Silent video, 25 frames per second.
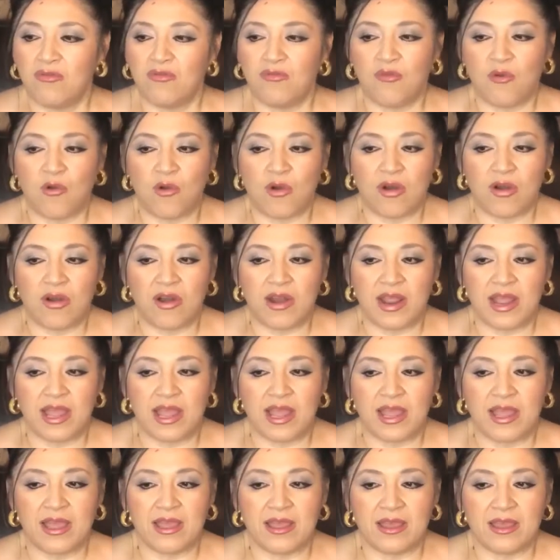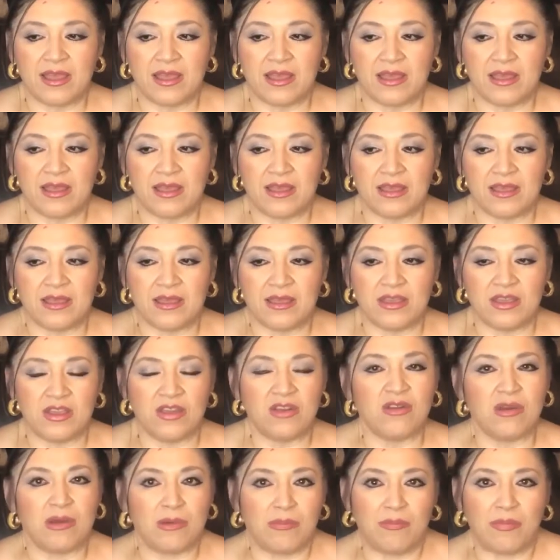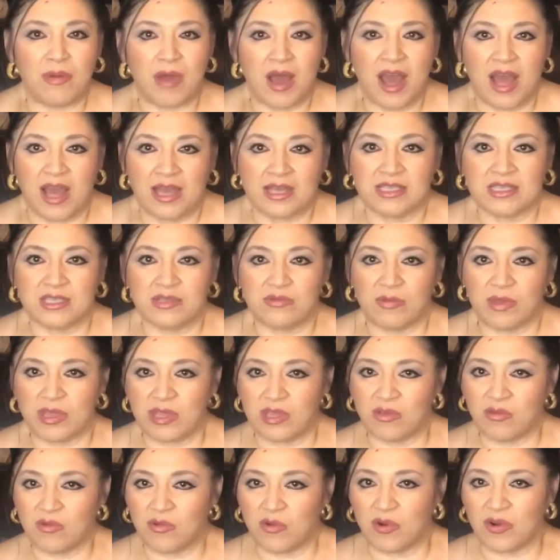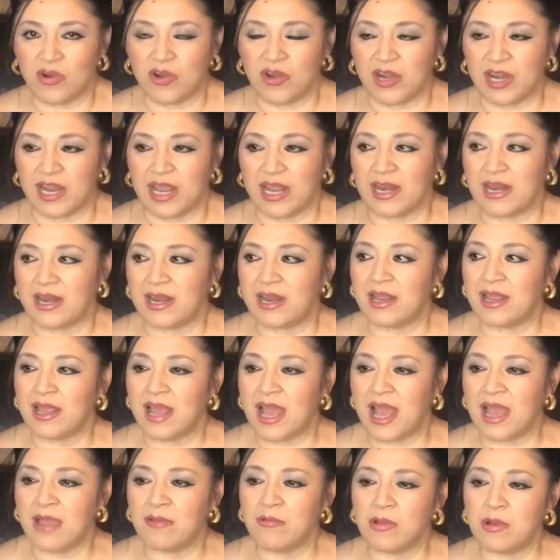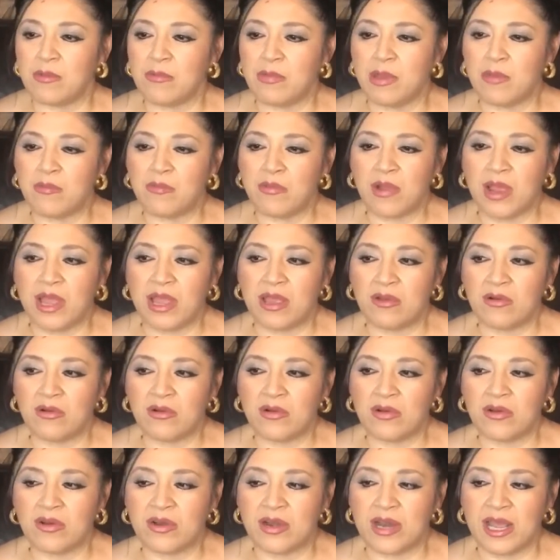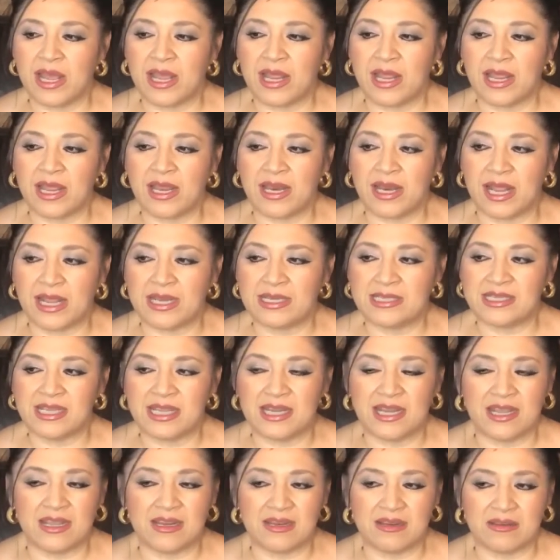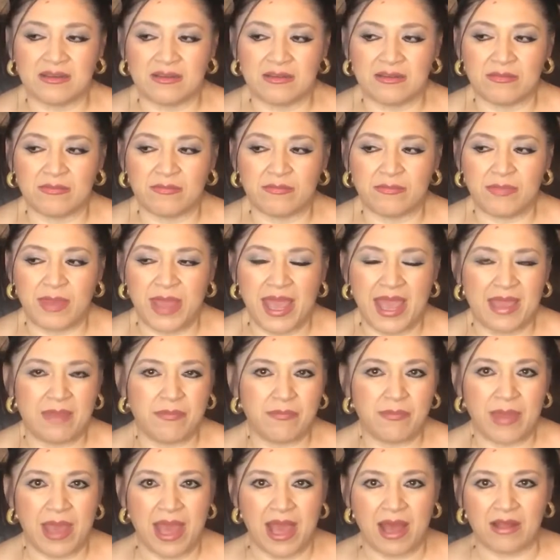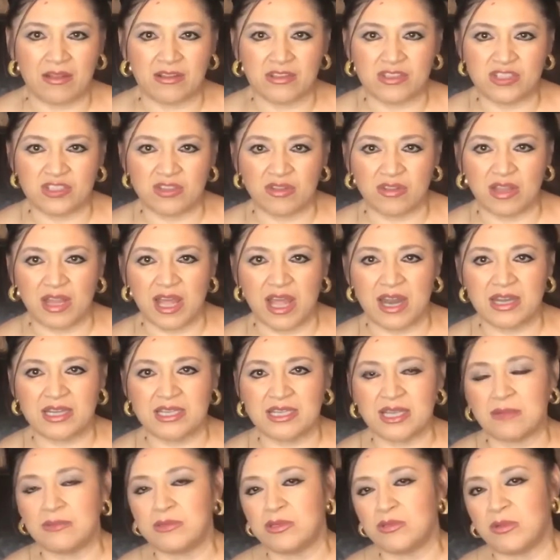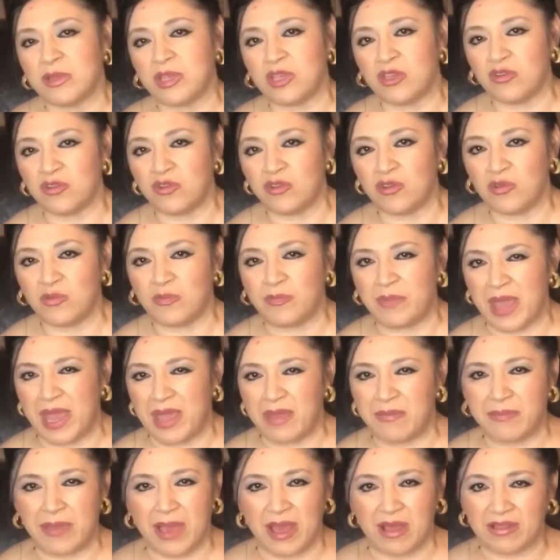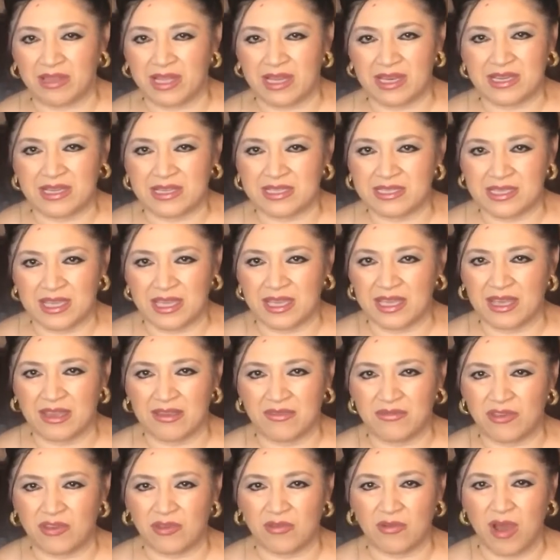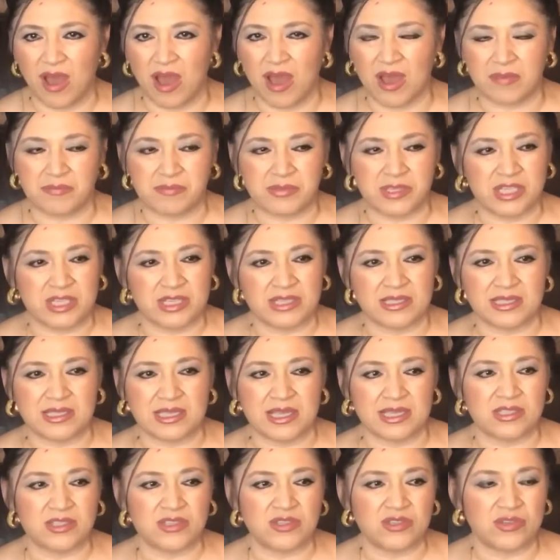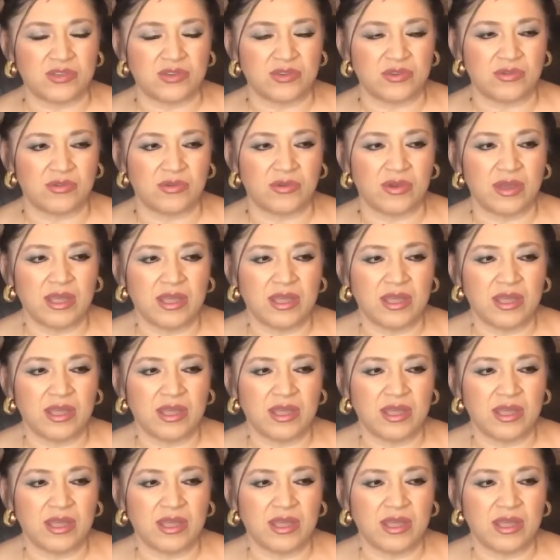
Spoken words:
for, you know, box when you ordered it. I remember I ordered it and I did it PayPal. So a lot of times when you do PayPal, it doesn't give you options as to,